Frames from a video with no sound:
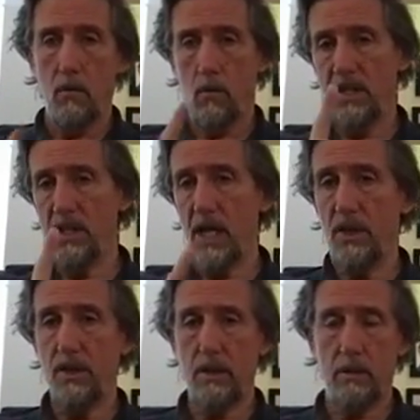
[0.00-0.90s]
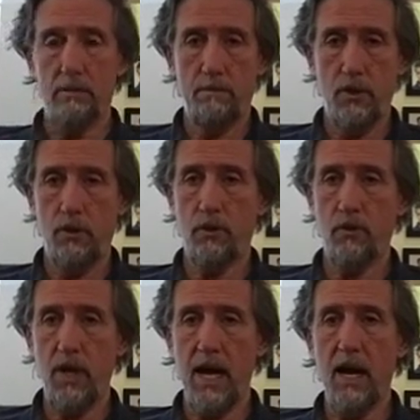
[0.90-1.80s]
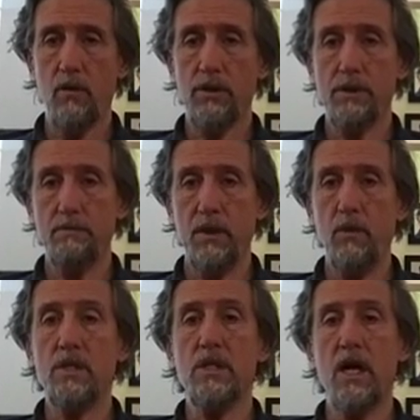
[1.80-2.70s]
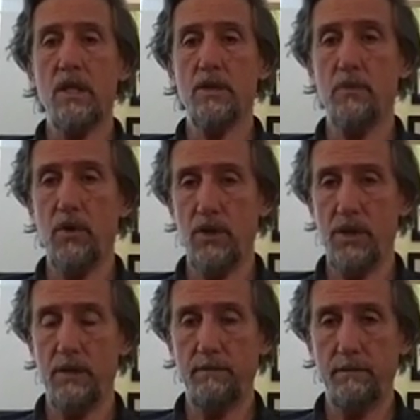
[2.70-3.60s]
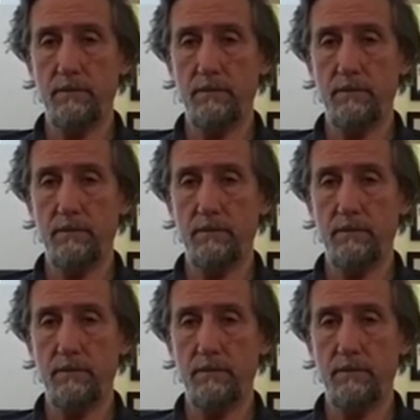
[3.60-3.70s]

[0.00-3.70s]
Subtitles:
One session, 2 to 3 hours. He went and saw this person,